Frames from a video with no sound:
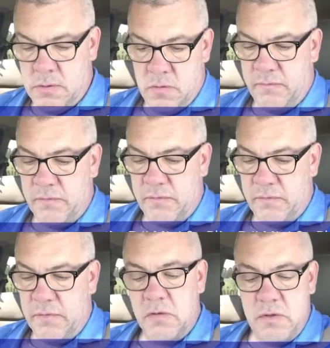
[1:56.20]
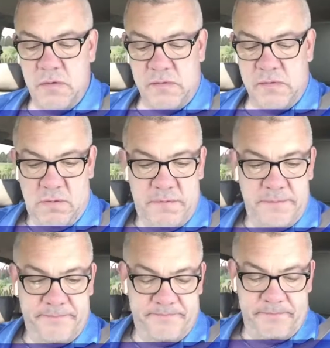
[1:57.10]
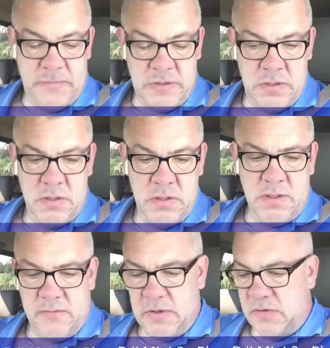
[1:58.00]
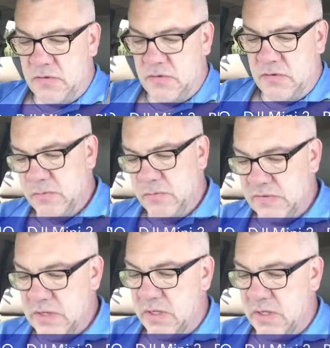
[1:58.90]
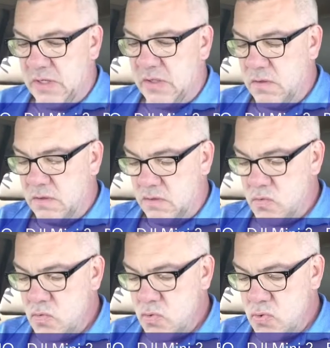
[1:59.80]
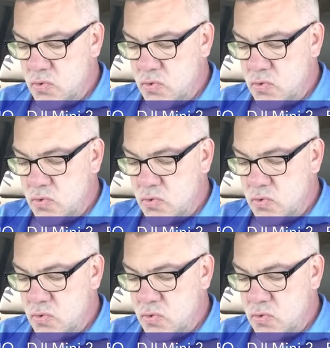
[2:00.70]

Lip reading: hopefully you can enjoy yourself. I've got to change some settings here, though.